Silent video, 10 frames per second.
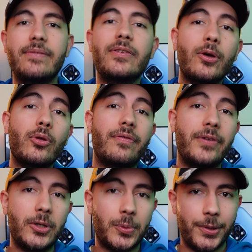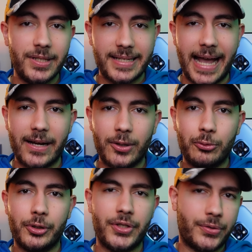even though the fingerprint scanner
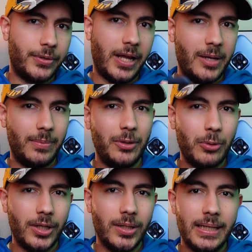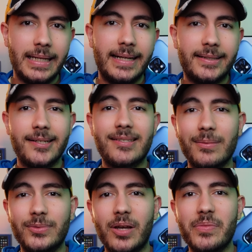works reliably well, it can
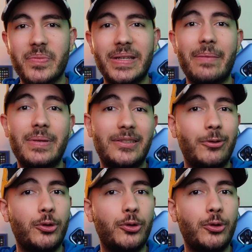sometimes be a bit too